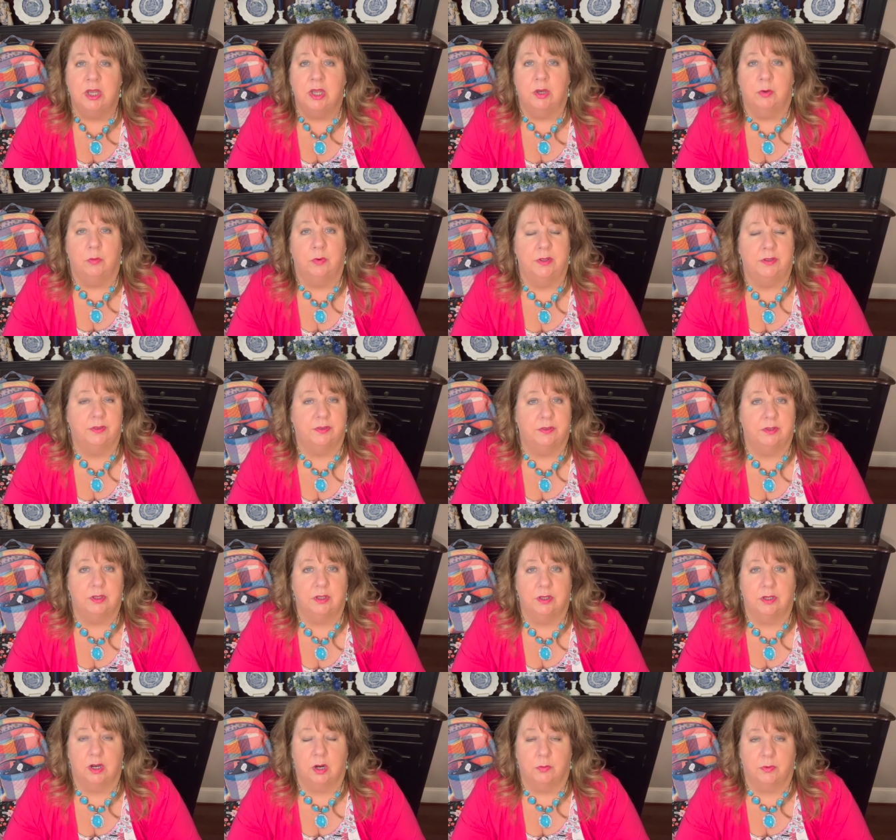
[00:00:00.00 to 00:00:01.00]
with,
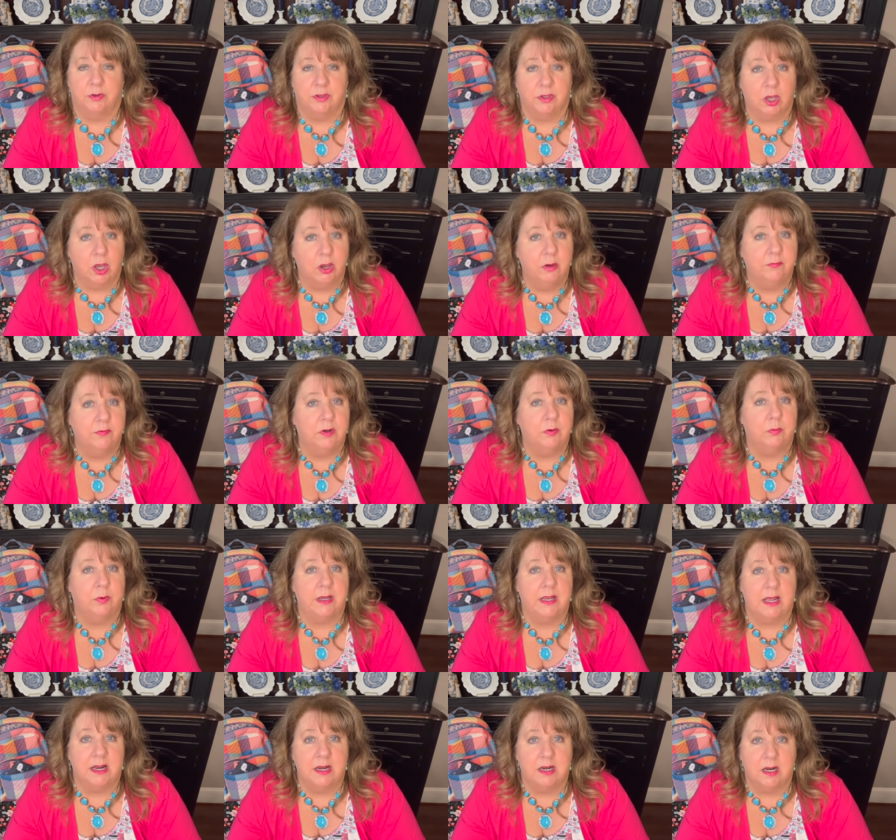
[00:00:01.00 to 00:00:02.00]
you know, with COVID,
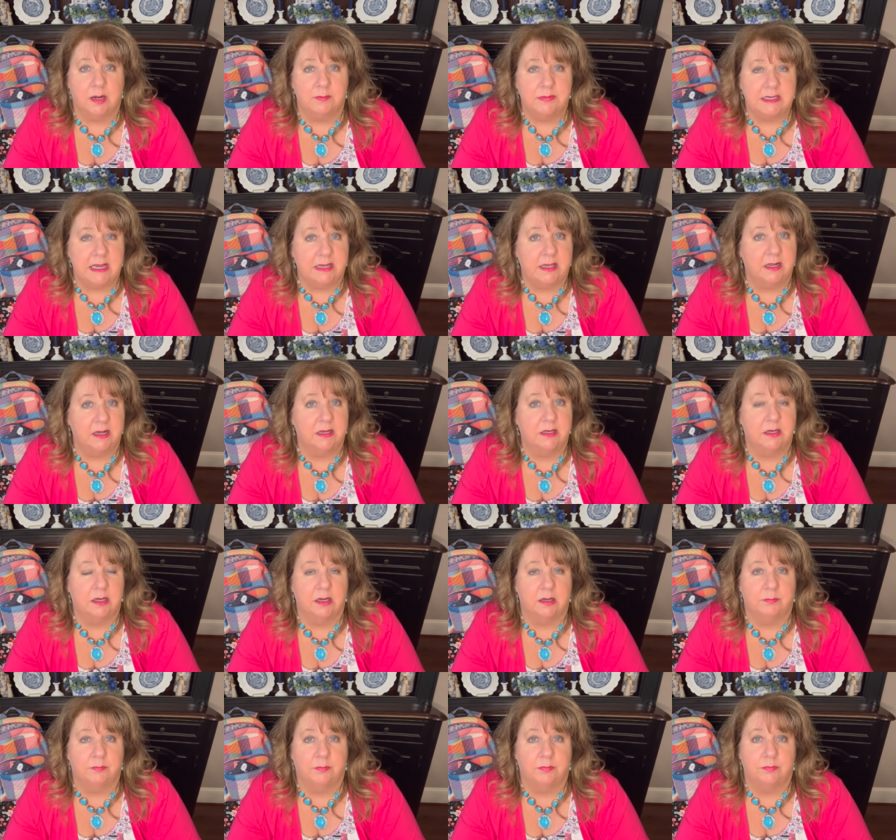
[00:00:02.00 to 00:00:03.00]
we ended up taking
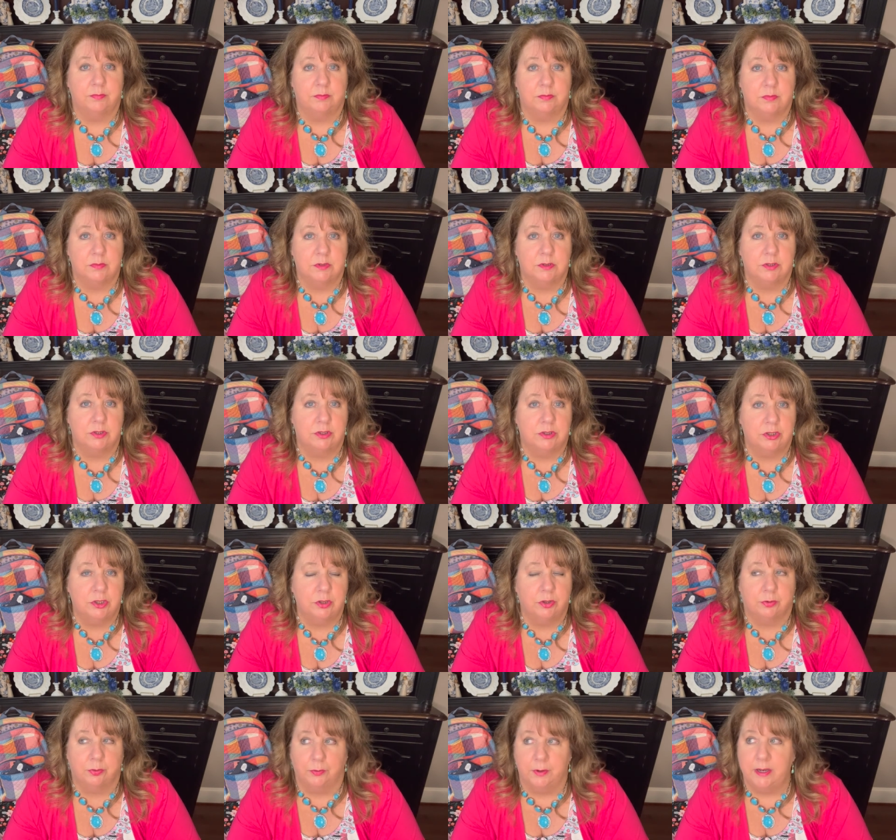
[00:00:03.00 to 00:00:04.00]
a two,
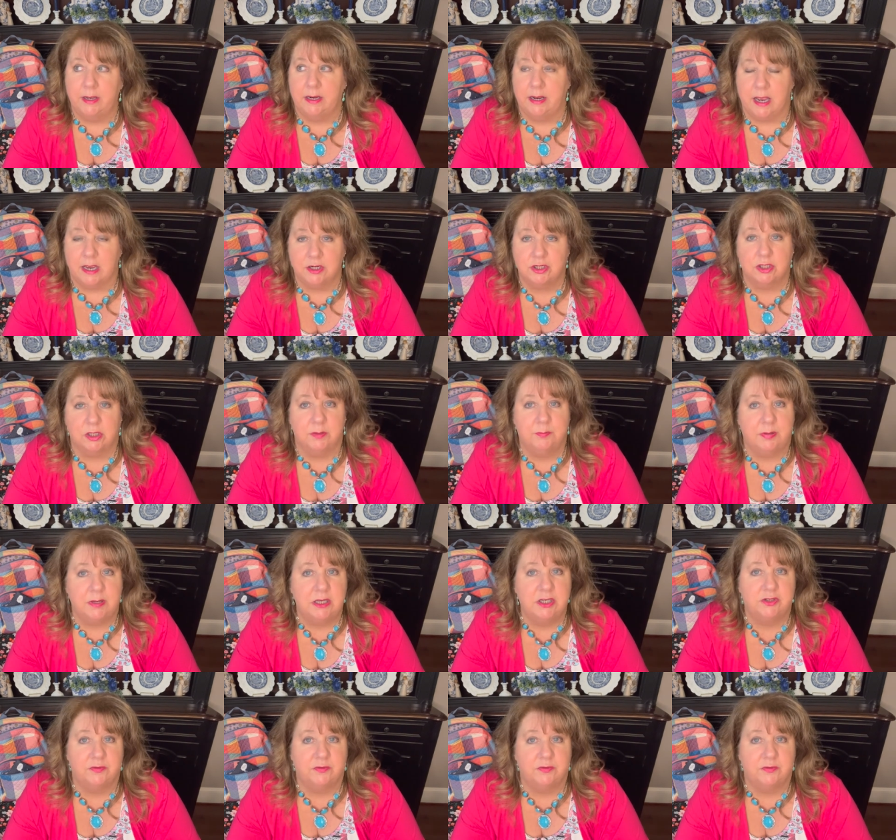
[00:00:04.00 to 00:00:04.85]
three actually beach